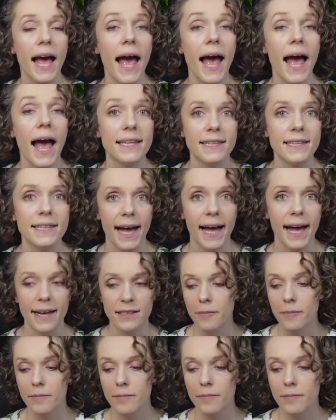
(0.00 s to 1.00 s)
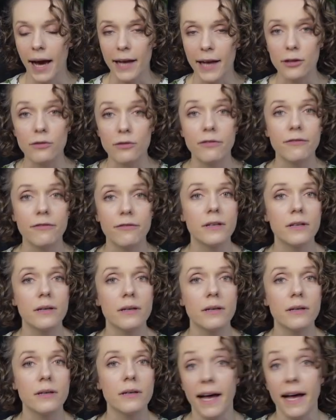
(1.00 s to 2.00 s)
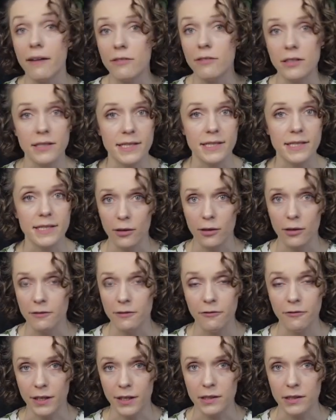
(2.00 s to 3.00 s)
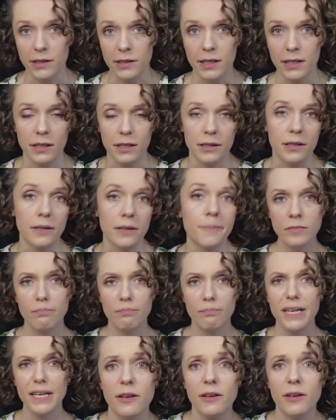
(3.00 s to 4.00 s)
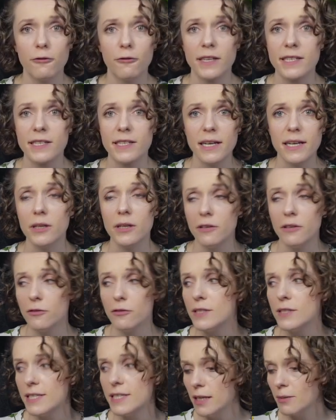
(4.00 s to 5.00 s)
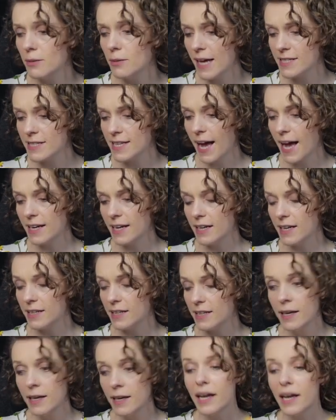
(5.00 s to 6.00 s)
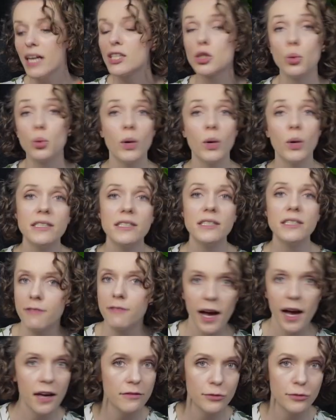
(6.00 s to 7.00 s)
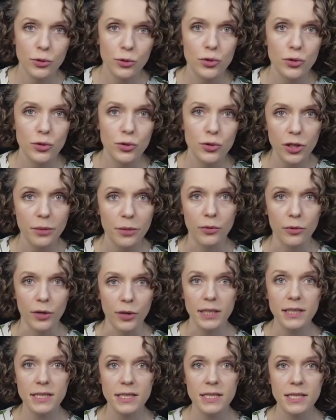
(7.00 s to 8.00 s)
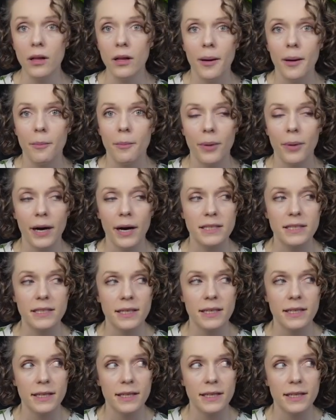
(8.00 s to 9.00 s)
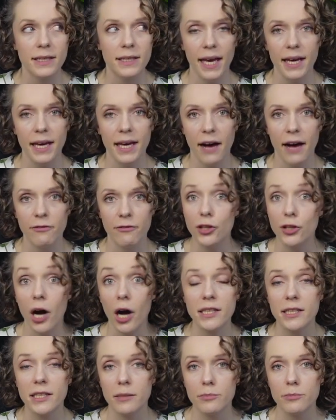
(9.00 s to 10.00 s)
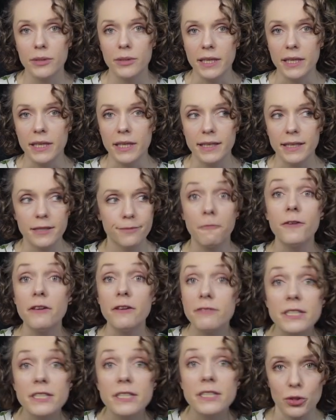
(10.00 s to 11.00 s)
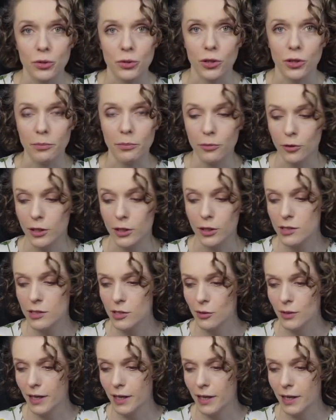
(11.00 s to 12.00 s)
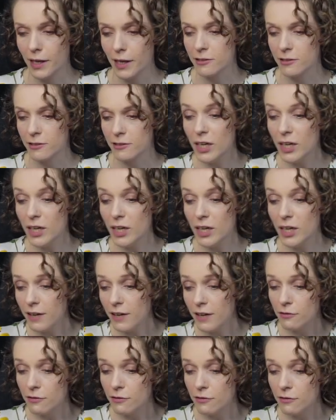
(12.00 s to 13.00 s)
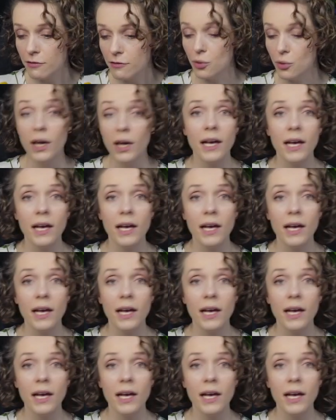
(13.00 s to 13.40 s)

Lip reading: and that kind of levels out the field here. But for example, if your team has added 25 new story points, but they have not completed 50 story points, so they have 25 new